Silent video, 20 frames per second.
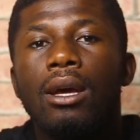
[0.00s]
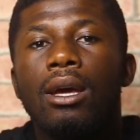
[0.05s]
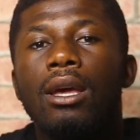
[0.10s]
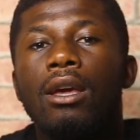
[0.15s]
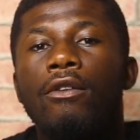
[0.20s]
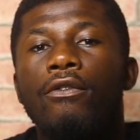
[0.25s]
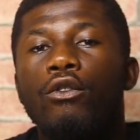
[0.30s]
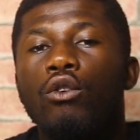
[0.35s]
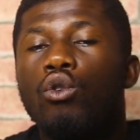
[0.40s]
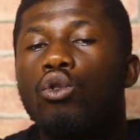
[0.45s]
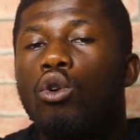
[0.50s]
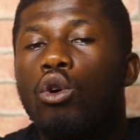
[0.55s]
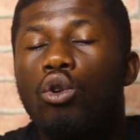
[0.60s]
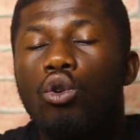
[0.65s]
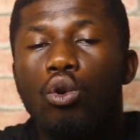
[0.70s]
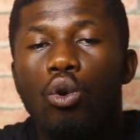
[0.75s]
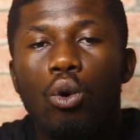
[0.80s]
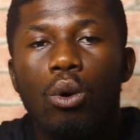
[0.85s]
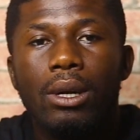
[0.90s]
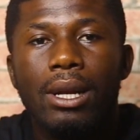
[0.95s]
If you
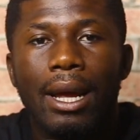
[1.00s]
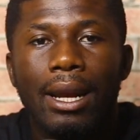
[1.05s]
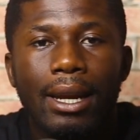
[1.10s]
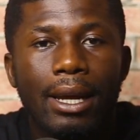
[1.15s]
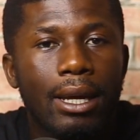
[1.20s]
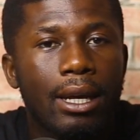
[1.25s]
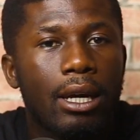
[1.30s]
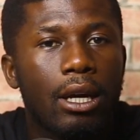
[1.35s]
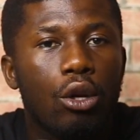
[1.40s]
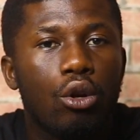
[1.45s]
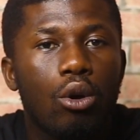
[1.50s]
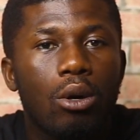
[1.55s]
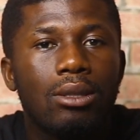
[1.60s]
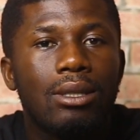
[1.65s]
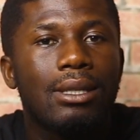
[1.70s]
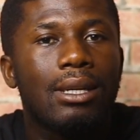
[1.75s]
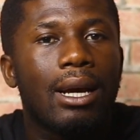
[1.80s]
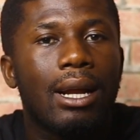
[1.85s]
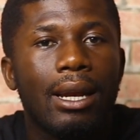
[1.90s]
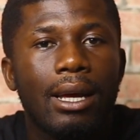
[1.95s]
don't know the link,
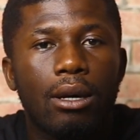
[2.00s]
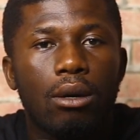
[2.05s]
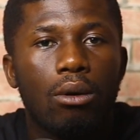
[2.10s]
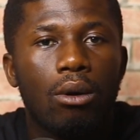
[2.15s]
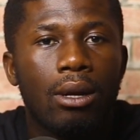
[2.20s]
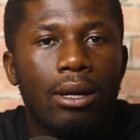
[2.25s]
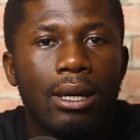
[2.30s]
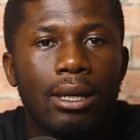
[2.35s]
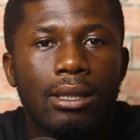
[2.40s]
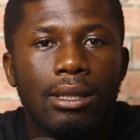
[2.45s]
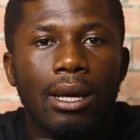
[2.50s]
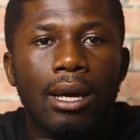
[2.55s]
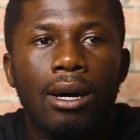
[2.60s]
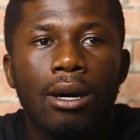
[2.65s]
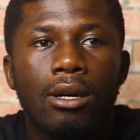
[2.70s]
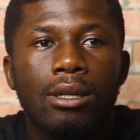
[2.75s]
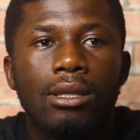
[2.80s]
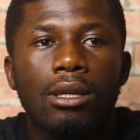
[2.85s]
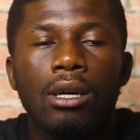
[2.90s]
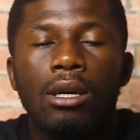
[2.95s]
don't click on it,
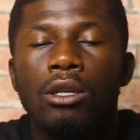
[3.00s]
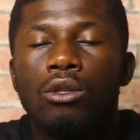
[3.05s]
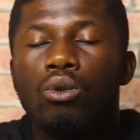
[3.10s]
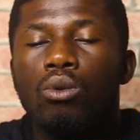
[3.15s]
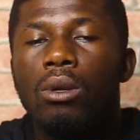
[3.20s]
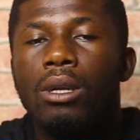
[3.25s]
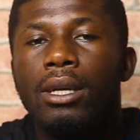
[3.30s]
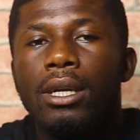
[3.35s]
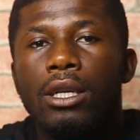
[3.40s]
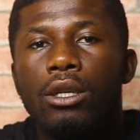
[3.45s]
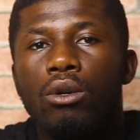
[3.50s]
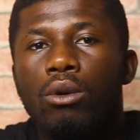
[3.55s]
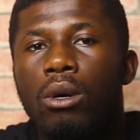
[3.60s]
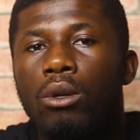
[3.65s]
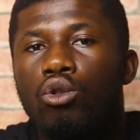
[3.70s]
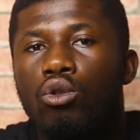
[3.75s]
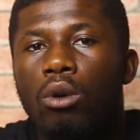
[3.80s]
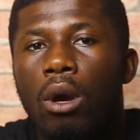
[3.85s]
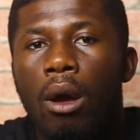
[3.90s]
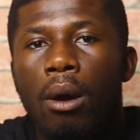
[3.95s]
else it will lead
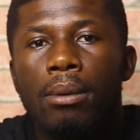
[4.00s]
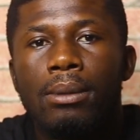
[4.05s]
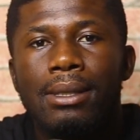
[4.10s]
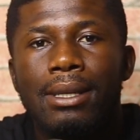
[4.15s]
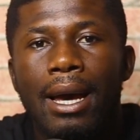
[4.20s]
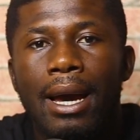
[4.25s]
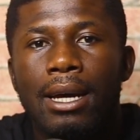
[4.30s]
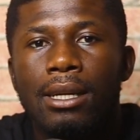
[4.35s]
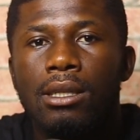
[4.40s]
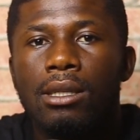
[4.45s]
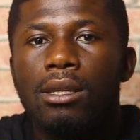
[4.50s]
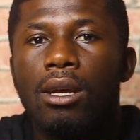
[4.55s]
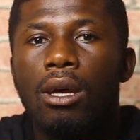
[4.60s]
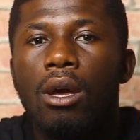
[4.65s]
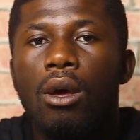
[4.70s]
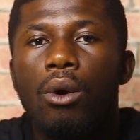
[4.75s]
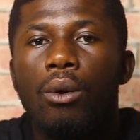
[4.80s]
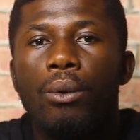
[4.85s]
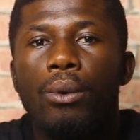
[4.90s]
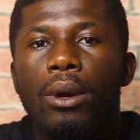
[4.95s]
you to websites
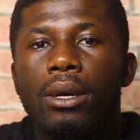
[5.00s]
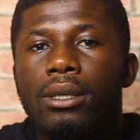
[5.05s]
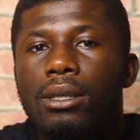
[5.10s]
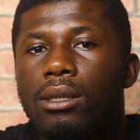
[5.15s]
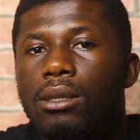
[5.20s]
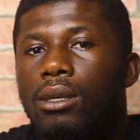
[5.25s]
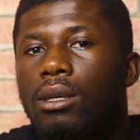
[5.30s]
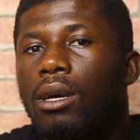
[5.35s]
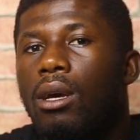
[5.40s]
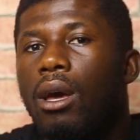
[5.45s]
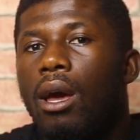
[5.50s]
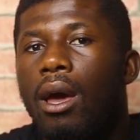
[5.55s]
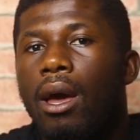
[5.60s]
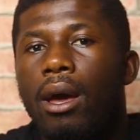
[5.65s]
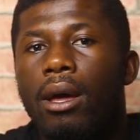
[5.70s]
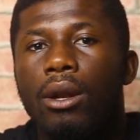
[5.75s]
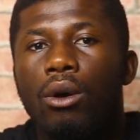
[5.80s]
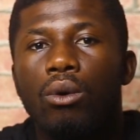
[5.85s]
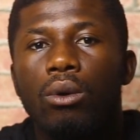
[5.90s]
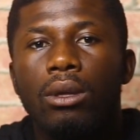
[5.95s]
which
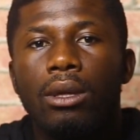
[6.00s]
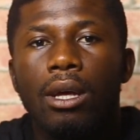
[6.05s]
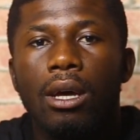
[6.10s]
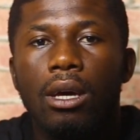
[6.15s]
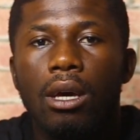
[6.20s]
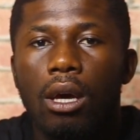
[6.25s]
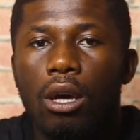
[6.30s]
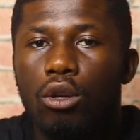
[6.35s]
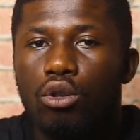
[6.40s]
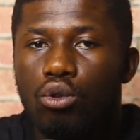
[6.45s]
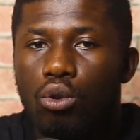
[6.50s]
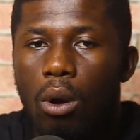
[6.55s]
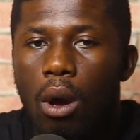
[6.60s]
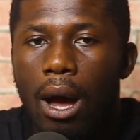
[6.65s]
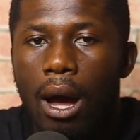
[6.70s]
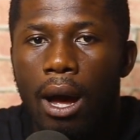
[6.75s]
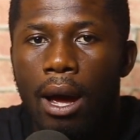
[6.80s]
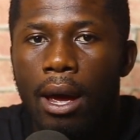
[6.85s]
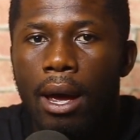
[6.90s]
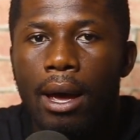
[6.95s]
they will take to
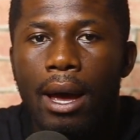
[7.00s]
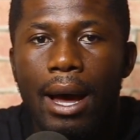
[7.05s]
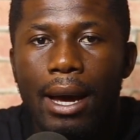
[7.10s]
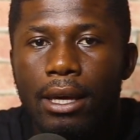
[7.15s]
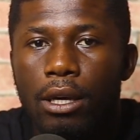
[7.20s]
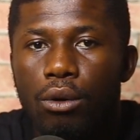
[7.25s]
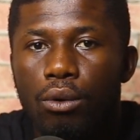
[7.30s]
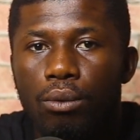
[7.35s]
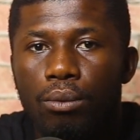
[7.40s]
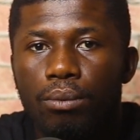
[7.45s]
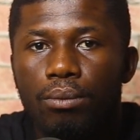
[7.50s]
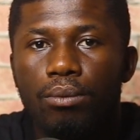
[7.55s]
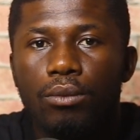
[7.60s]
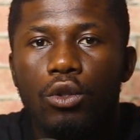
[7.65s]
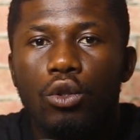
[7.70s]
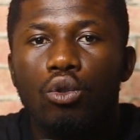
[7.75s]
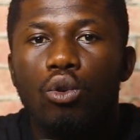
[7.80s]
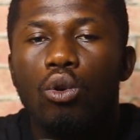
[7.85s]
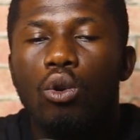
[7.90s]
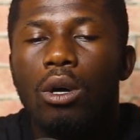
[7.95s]
hack you.
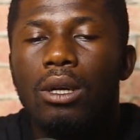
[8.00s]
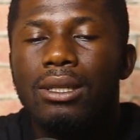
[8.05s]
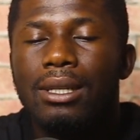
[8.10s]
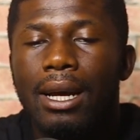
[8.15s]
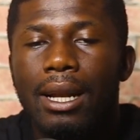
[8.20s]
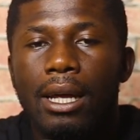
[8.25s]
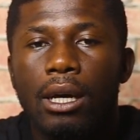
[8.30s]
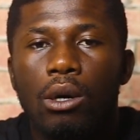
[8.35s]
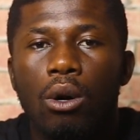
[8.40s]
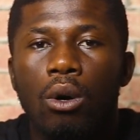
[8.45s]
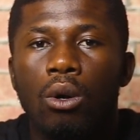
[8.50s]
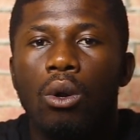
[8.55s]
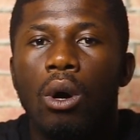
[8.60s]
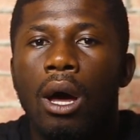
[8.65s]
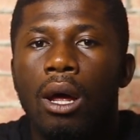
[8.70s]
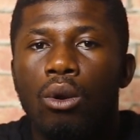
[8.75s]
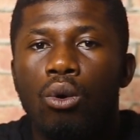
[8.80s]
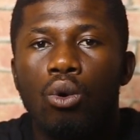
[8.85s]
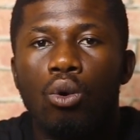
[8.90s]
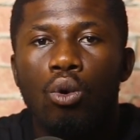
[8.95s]
So don't click on
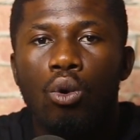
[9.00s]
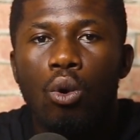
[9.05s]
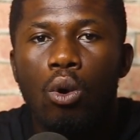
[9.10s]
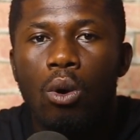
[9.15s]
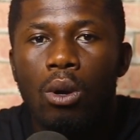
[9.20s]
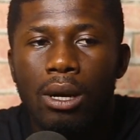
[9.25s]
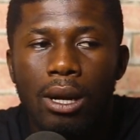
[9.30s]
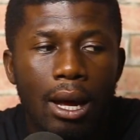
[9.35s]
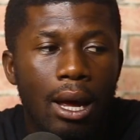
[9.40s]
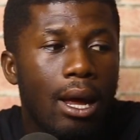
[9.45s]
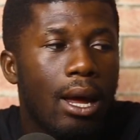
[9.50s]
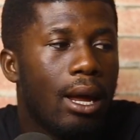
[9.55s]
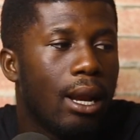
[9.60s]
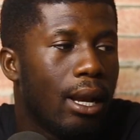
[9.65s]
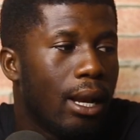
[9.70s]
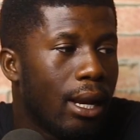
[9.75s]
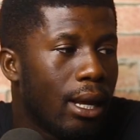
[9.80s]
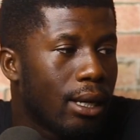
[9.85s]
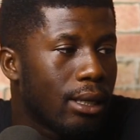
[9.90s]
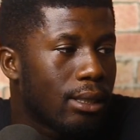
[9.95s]
an unknown
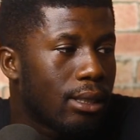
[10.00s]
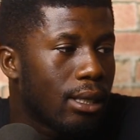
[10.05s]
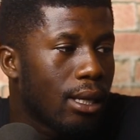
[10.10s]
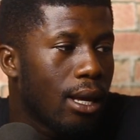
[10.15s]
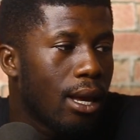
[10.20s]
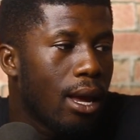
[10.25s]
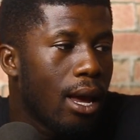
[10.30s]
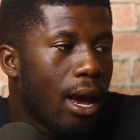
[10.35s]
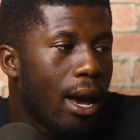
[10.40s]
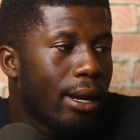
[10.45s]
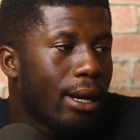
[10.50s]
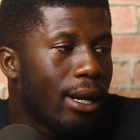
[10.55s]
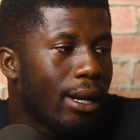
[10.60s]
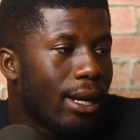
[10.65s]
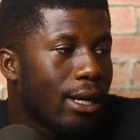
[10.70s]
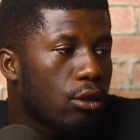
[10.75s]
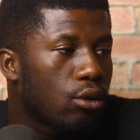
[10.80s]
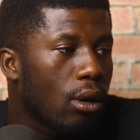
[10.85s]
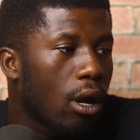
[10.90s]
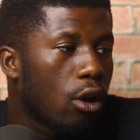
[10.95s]
links. And the
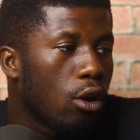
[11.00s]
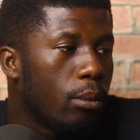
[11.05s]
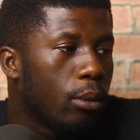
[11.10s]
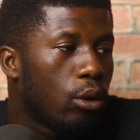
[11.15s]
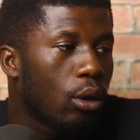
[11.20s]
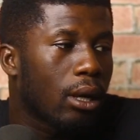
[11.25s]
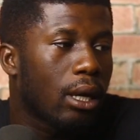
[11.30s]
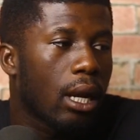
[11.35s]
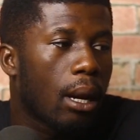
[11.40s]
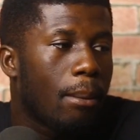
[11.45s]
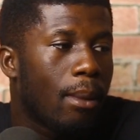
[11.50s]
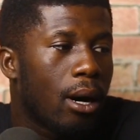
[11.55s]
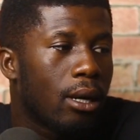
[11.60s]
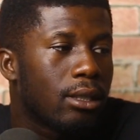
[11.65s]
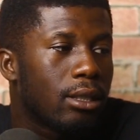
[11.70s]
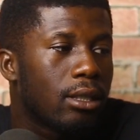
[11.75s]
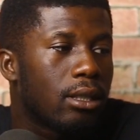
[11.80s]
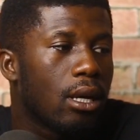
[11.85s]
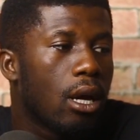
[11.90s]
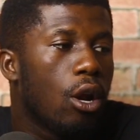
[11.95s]
next one we'll be talking
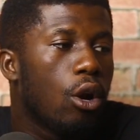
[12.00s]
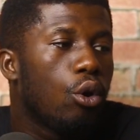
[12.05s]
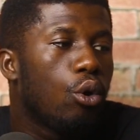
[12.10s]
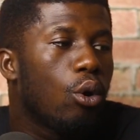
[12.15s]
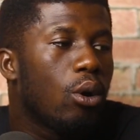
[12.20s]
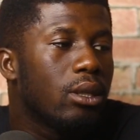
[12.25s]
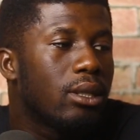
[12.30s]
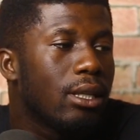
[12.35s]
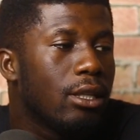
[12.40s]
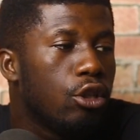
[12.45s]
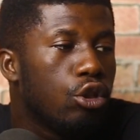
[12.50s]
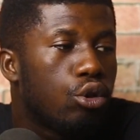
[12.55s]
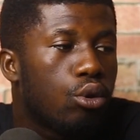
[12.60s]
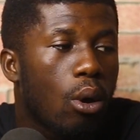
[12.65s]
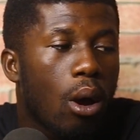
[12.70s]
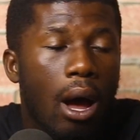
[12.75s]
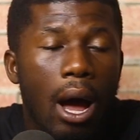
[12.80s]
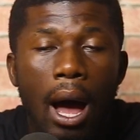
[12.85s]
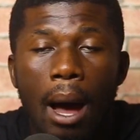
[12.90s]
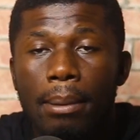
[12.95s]
about is don't
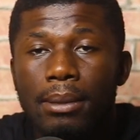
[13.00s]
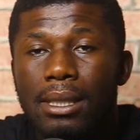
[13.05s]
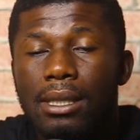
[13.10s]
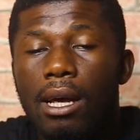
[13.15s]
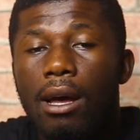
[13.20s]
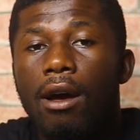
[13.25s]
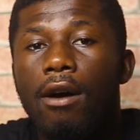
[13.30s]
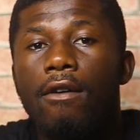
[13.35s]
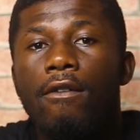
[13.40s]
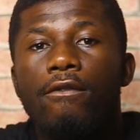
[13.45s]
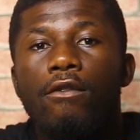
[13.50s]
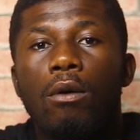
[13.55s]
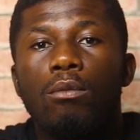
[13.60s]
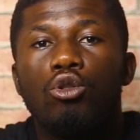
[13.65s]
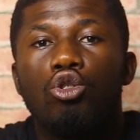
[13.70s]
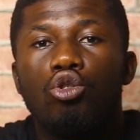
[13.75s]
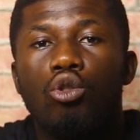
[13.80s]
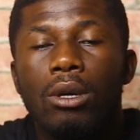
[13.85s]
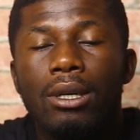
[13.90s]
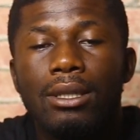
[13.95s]
install apps from
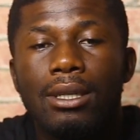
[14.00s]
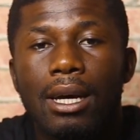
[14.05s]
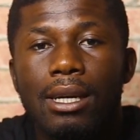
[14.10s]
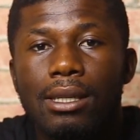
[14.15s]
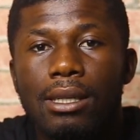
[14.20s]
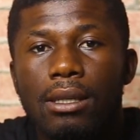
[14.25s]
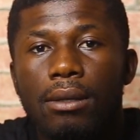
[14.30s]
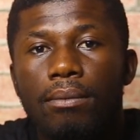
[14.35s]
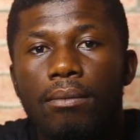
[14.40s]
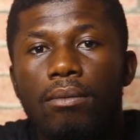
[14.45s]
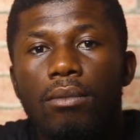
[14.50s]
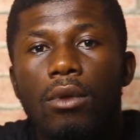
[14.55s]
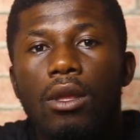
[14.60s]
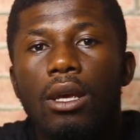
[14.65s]
strangers.